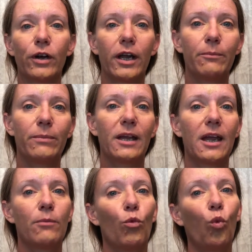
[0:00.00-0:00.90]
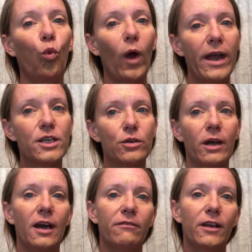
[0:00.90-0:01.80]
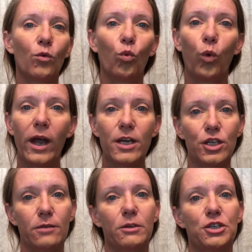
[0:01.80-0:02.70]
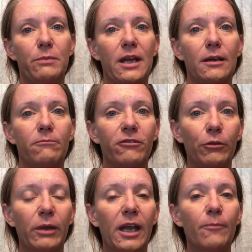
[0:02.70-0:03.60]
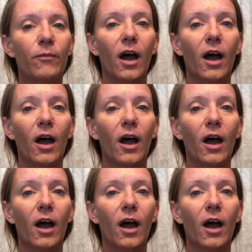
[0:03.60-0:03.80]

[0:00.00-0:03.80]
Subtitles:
It became way too heavy, way too much makeup for me.